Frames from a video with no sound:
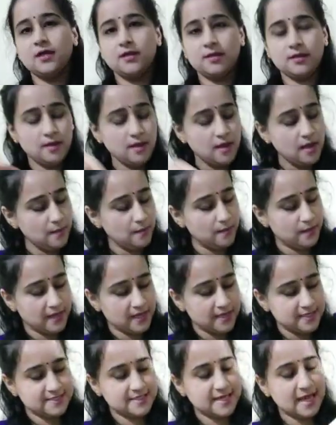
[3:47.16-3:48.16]
the
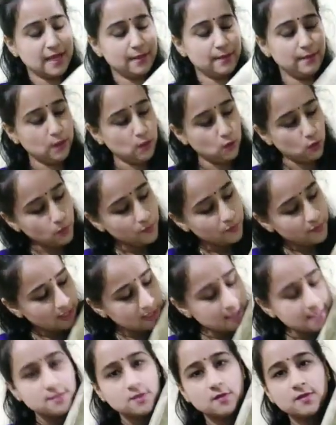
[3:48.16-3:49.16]
price tag below.
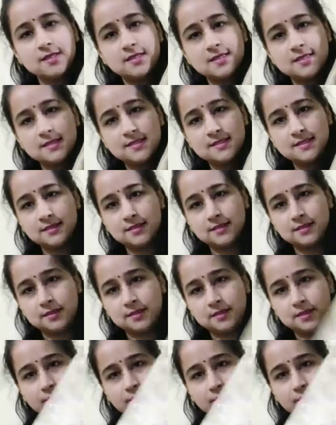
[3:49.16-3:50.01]
So this is the